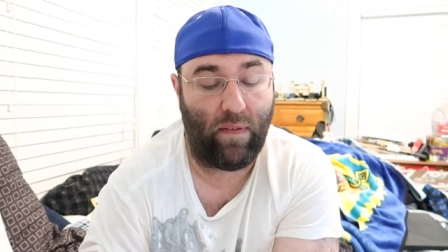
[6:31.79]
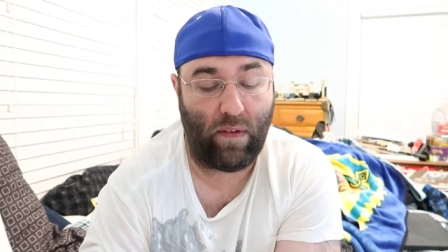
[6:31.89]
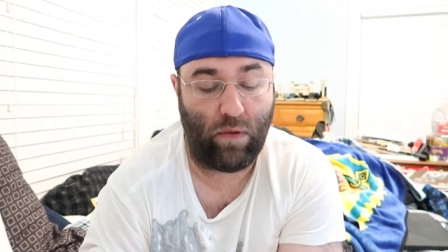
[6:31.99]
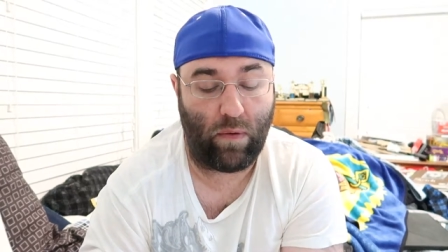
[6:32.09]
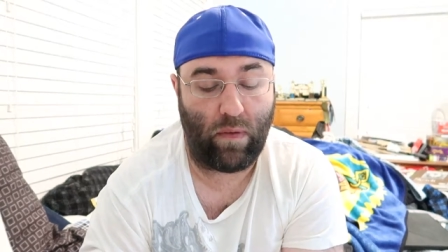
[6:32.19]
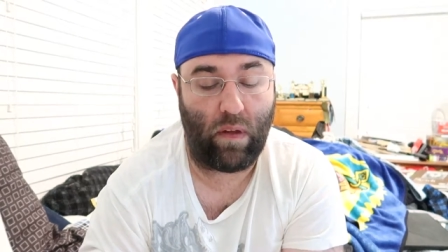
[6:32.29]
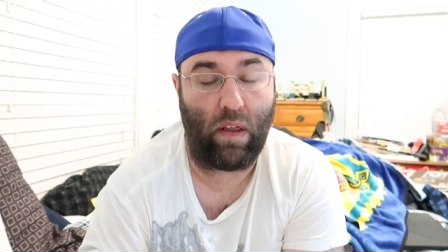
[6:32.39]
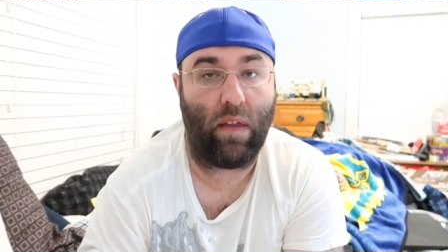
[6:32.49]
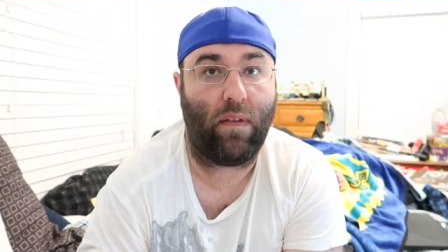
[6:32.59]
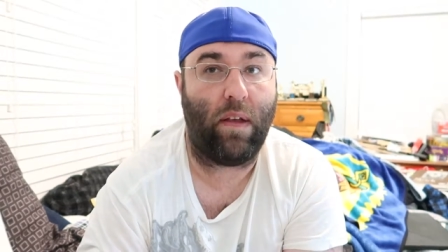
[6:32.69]
in Central
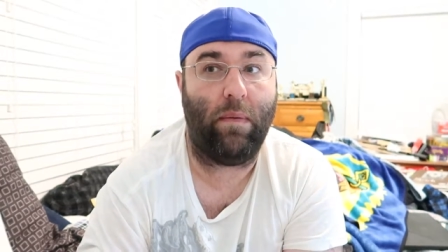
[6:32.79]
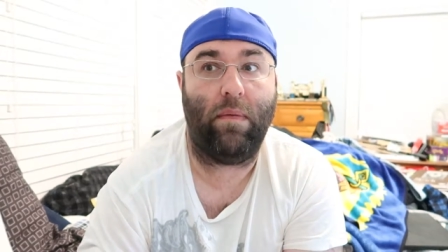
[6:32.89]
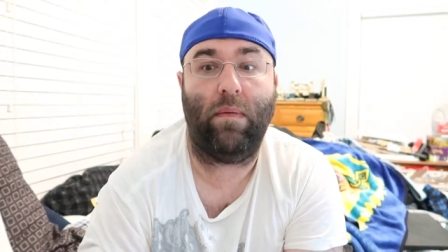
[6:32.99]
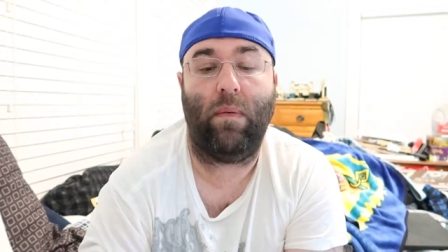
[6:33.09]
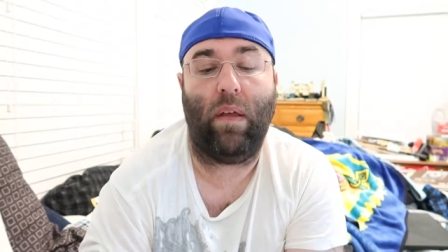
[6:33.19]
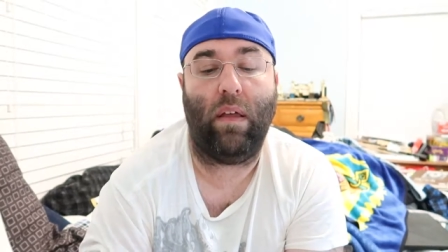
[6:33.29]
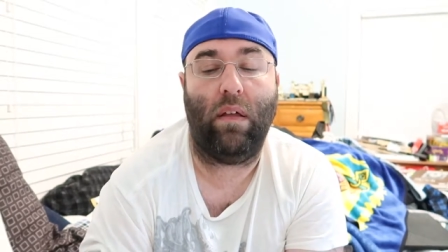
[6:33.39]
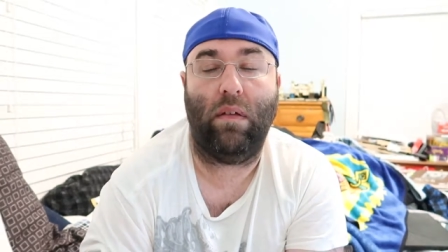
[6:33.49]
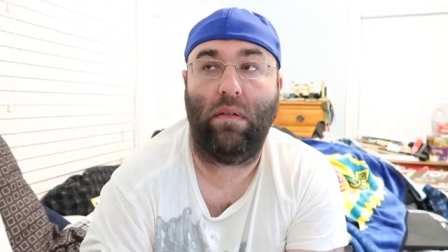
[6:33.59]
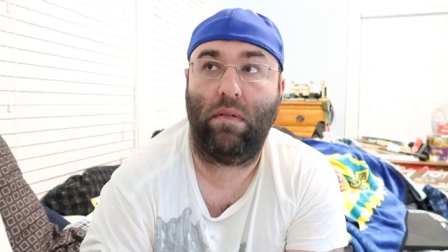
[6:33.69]
City. I was like,
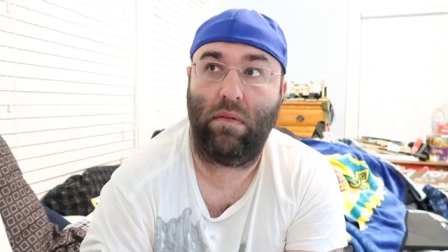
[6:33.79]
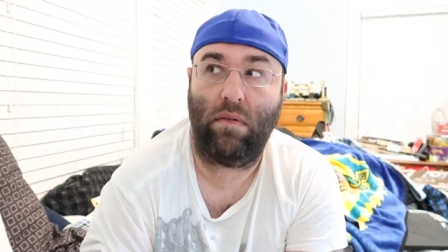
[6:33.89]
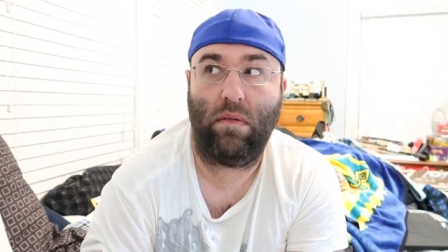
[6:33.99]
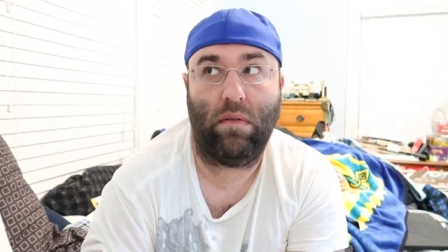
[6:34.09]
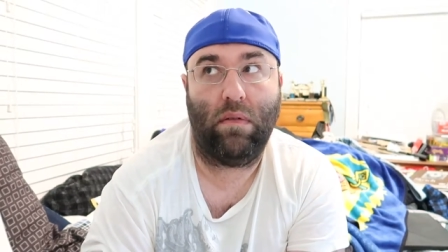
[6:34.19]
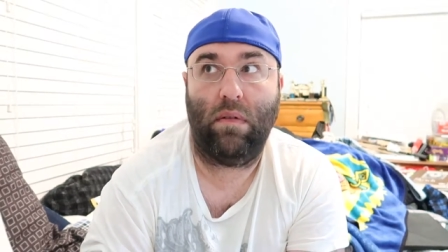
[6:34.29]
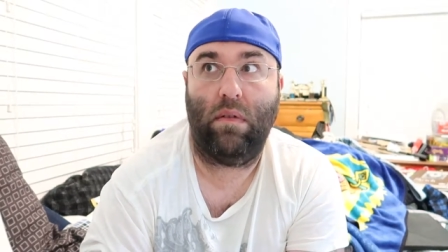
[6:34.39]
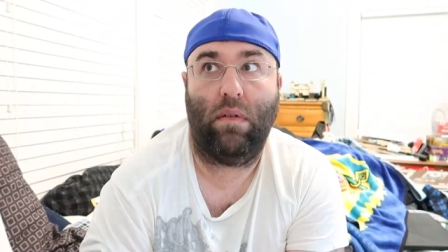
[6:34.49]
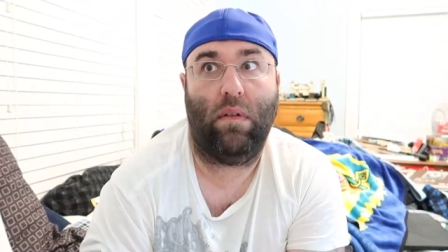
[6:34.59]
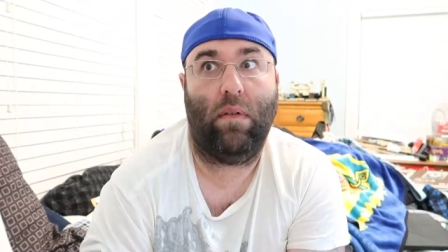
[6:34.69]
well,
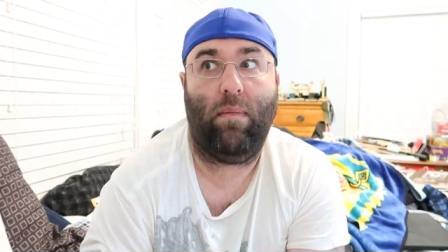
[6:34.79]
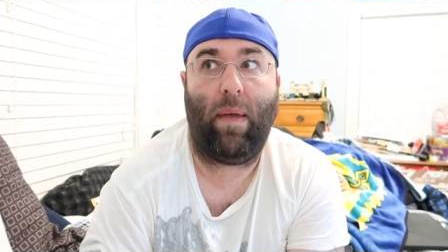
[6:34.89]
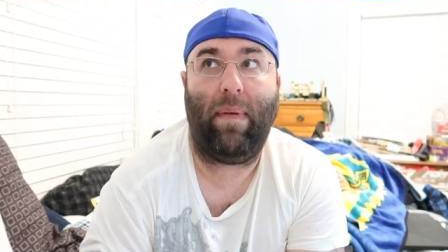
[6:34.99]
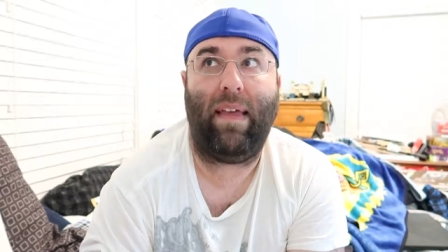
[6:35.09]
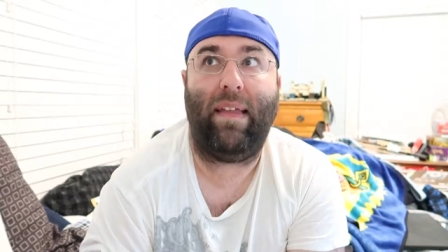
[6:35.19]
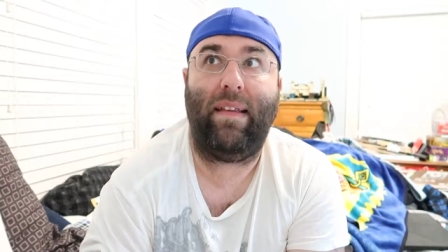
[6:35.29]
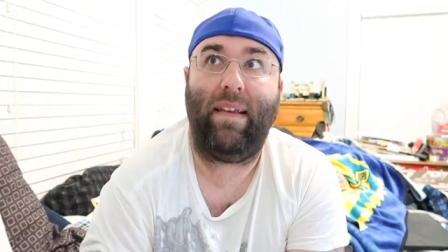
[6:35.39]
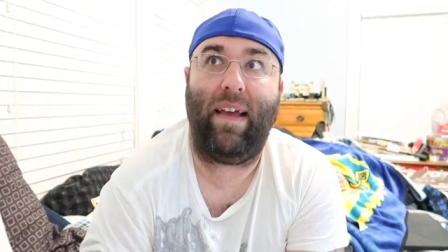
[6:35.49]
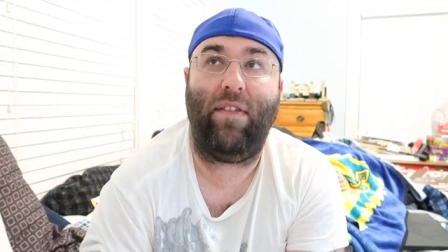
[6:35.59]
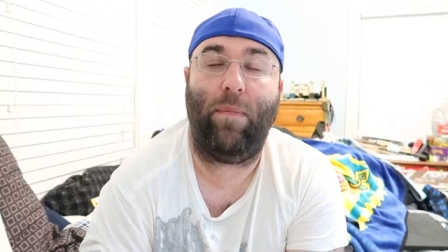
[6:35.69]
maybe a
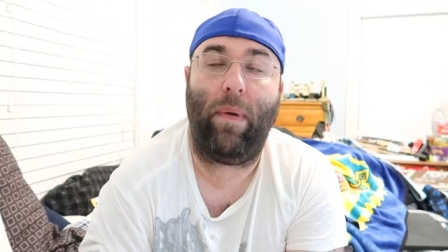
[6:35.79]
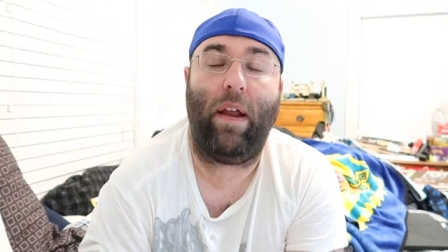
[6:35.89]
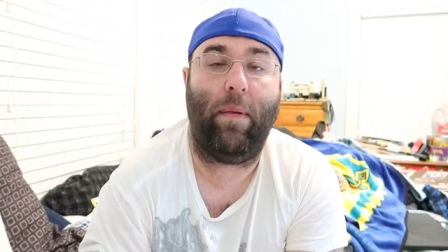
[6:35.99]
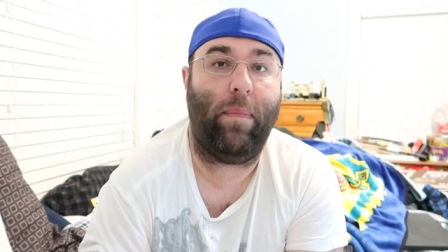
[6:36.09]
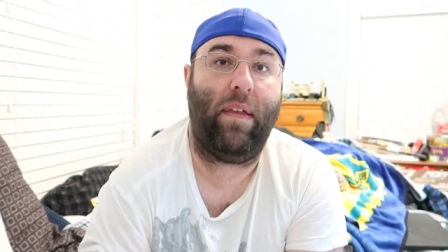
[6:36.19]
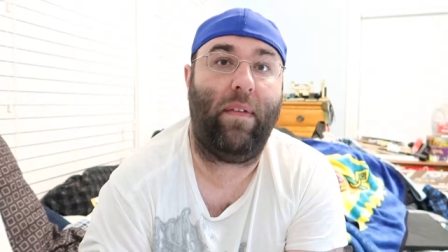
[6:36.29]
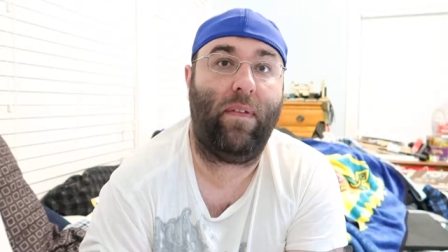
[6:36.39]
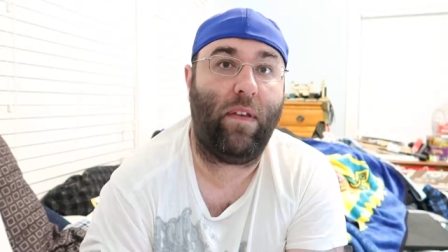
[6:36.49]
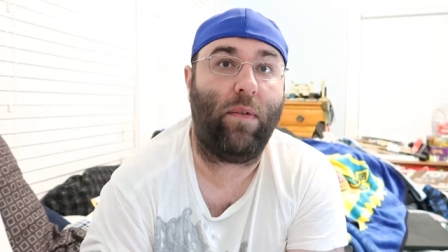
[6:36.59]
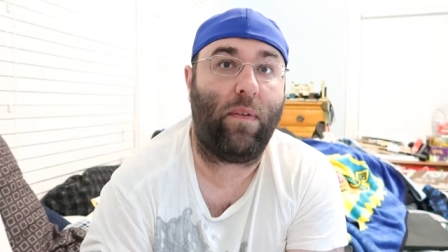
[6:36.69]
touch better, but
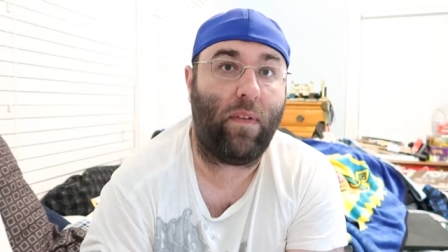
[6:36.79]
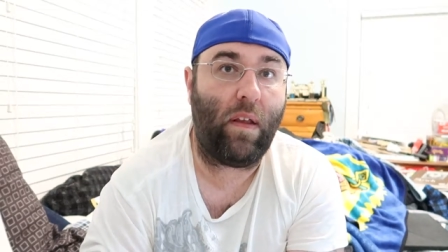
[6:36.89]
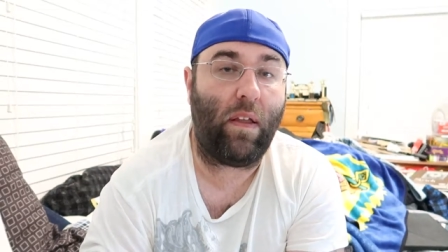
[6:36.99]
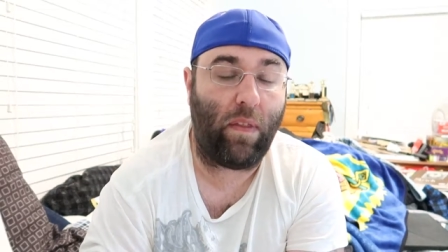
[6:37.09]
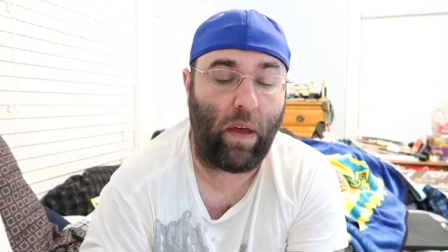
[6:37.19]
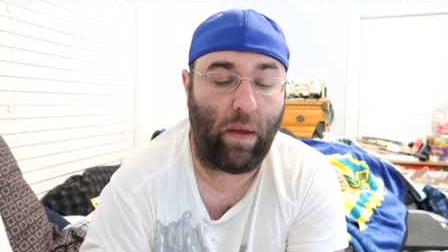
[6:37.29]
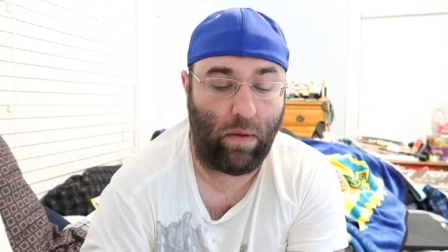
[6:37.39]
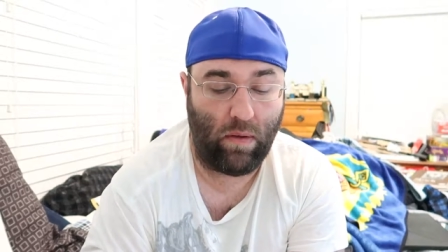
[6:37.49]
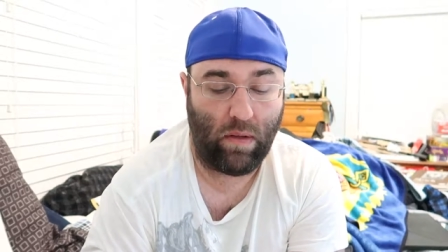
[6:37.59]
Central City, though.